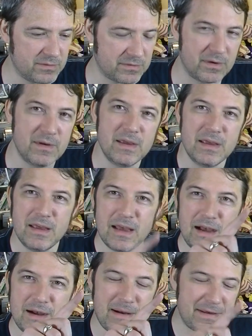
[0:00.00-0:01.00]
So
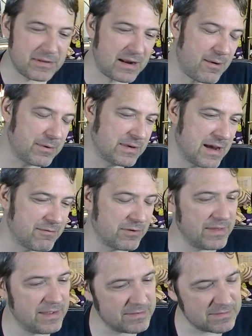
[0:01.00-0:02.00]
I thought I would cover
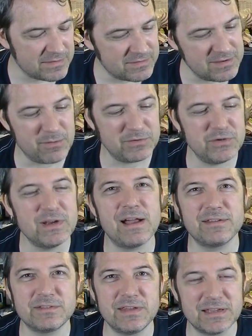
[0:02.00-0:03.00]
this and see what you
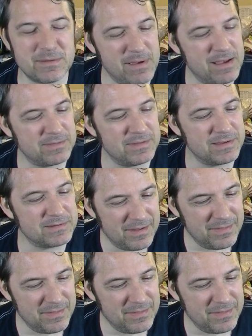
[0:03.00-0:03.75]
guys think about this.